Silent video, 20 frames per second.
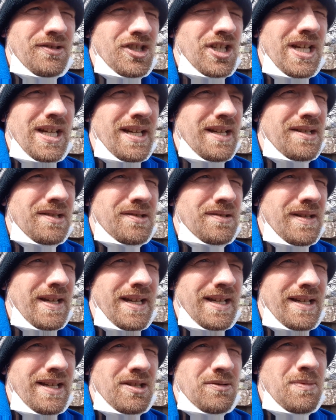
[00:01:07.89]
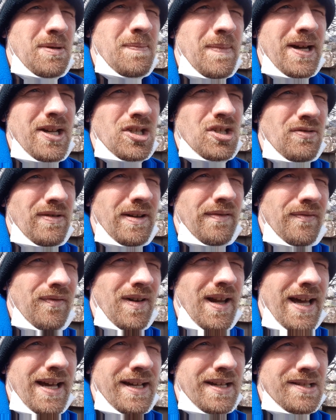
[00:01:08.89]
it gives me a major red flag.